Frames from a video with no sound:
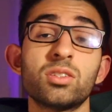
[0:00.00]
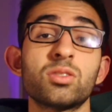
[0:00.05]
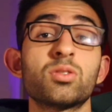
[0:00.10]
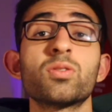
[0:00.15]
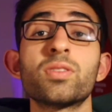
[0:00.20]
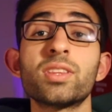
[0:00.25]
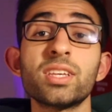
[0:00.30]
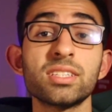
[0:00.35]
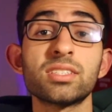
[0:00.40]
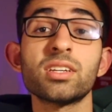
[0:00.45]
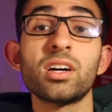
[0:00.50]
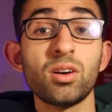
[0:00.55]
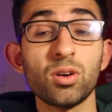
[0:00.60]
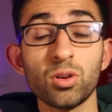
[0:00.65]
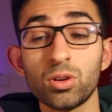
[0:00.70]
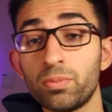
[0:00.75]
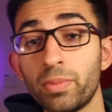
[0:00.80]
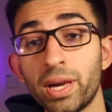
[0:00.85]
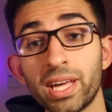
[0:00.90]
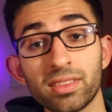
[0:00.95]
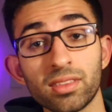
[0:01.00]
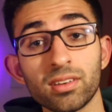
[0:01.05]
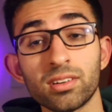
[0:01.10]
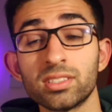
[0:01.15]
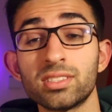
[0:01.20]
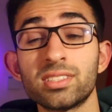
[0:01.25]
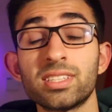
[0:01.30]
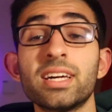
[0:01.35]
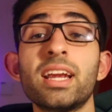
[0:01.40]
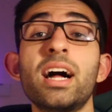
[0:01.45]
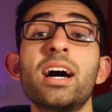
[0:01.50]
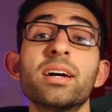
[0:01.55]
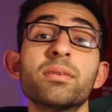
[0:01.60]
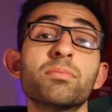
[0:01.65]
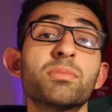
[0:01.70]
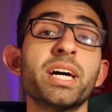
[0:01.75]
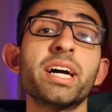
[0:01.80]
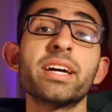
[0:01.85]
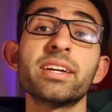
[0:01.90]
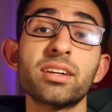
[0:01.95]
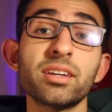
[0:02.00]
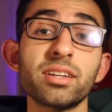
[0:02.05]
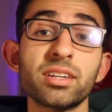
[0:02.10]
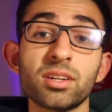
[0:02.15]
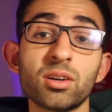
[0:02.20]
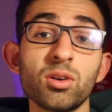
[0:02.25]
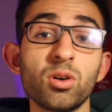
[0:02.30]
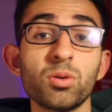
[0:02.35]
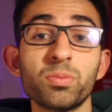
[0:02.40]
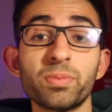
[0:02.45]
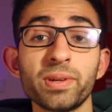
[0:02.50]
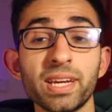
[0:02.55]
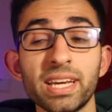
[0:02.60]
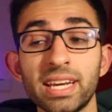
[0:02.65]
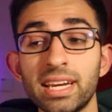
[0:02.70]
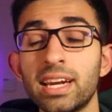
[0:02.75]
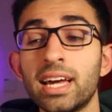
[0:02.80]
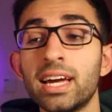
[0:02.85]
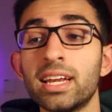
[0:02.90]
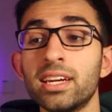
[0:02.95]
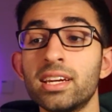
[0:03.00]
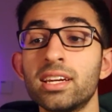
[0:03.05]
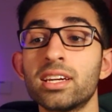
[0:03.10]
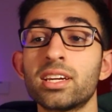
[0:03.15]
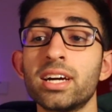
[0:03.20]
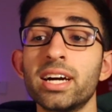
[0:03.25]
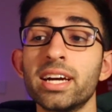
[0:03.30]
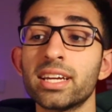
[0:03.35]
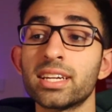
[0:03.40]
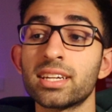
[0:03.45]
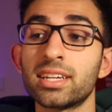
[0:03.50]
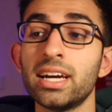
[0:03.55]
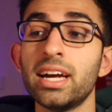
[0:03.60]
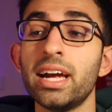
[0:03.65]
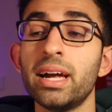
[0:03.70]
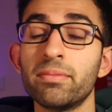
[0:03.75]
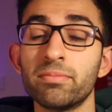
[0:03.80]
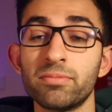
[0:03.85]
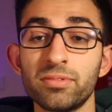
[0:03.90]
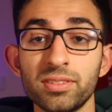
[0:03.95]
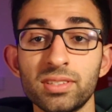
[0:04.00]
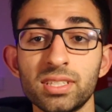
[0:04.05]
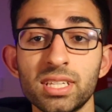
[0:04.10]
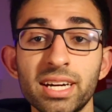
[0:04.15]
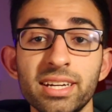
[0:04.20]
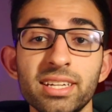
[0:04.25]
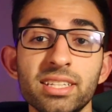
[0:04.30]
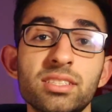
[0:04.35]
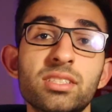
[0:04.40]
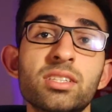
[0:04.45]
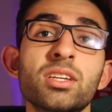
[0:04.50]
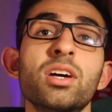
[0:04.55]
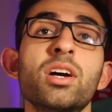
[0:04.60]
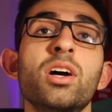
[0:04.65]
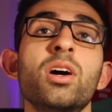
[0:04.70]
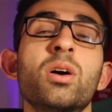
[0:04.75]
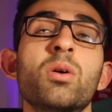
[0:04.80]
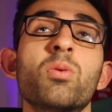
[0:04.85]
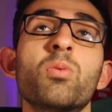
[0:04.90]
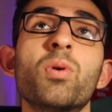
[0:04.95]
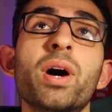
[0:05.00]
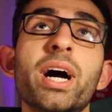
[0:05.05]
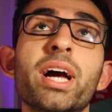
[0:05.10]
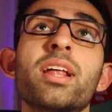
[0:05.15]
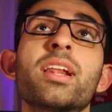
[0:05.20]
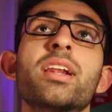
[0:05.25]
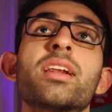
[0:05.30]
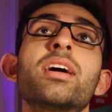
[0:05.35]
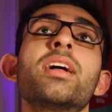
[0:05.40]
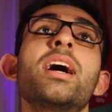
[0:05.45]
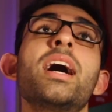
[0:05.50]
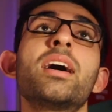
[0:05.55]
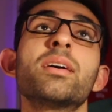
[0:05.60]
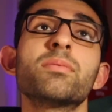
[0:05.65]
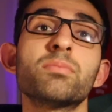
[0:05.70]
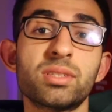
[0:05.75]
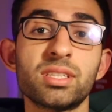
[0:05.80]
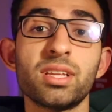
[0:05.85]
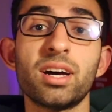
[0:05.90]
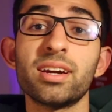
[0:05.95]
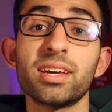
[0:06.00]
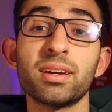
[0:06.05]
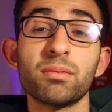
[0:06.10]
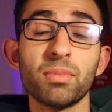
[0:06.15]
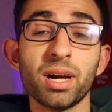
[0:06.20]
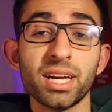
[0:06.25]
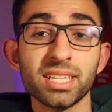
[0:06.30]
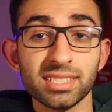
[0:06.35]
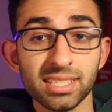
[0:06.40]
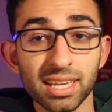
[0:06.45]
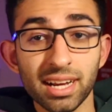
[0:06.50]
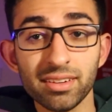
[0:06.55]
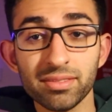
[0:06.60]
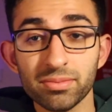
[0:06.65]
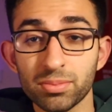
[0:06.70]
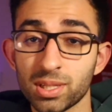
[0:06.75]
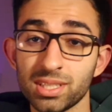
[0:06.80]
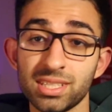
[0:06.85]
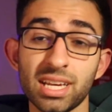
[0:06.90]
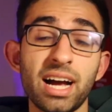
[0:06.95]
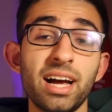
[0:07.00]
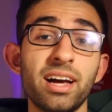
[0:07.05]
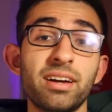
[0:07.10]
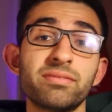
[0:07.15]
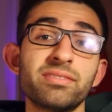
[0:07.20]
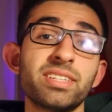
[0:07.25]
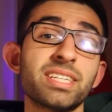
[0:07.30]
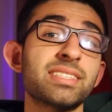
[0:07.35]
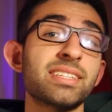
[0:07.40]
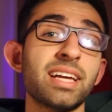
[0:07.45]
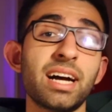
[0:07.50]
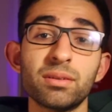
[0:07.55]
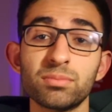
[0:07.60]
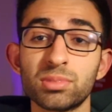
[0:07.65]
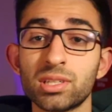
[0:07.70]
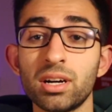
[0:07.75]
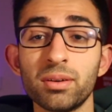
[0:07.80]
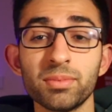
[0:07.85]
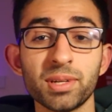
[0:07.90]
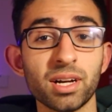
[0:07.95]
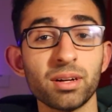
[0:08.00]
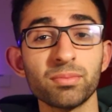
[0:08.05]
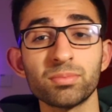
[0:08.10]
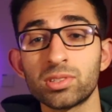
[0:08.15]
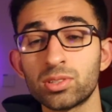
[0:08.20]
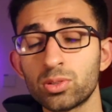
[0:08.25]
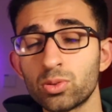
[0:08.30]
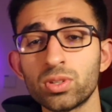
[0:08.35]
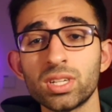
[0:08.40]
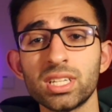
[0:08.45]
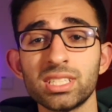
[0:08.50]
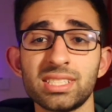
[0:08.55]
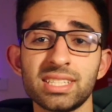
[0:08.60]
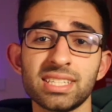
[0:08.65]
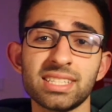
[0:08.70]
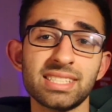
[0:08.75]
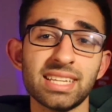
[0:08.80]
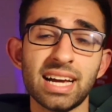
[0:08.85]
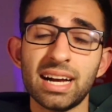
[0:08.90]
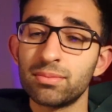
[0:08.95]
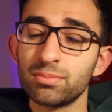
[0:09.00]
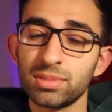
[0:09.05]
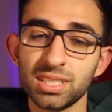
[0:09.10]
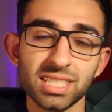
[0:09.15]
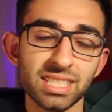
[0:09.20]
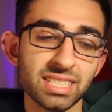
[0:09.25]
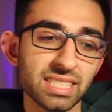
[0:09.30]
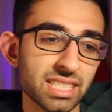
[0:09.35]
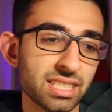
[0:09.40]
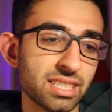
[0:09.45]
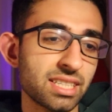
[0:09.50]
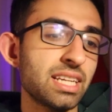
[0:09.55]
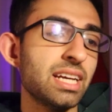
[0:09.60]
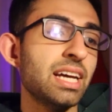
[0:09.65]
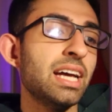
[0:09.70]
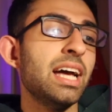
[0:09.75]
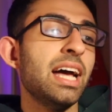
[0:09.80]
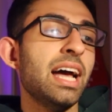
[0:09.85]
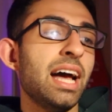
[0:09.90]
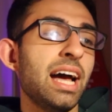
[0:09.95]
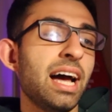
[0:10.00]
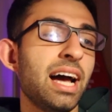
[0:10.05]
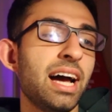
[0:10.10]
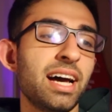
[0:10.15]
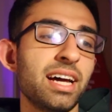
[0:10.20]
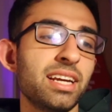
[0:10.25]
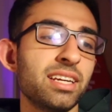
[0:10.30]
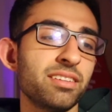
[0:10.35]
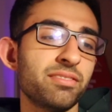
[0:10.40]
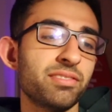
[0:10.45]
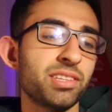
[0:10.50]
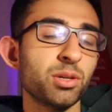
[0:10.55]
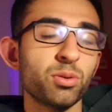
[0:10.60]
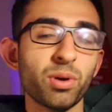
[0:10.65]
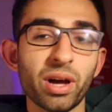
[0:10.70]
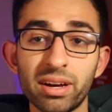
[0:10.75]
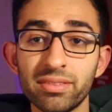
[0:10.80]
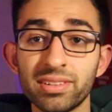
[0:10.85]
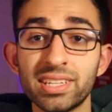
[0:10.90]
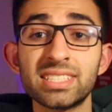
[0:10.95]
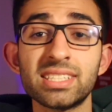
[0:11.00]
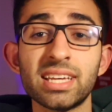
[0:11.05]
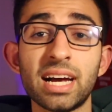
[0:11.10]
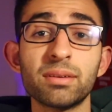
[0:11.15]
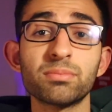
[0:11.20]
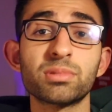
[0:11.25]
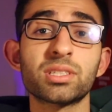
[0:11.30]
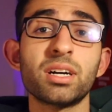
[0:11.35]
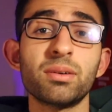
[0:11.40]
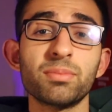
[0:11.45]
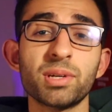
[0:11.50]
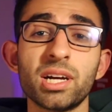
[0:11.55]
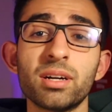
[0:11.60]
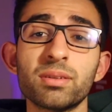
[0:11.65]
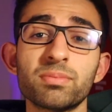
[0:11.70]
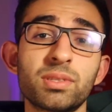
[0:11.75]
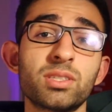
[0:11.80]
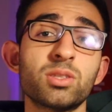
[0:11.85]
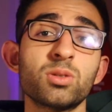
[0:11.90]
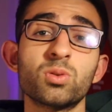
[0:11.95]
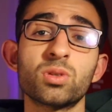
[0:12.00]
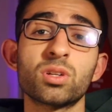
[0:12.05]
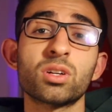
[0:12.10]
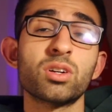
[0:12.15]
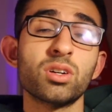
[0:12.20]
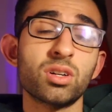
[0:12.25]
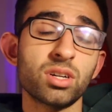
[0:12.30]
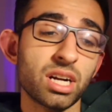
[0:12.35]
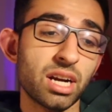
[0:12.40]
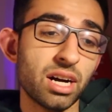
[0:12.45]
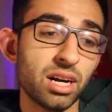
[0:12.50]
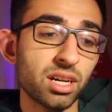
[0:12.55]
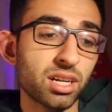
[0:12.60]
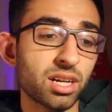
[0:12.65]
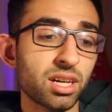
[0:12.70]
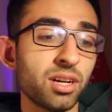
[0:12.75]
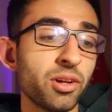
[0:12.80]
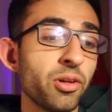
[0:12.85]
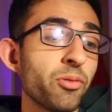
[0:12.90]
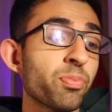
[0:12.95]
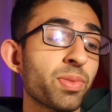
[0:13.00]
So these are all methods that I'm trying to incorporate and trying to emphasize while I'm studying myself, because I have exams coming up soon. It's exam season, and if you have exams coming up soon, good luck.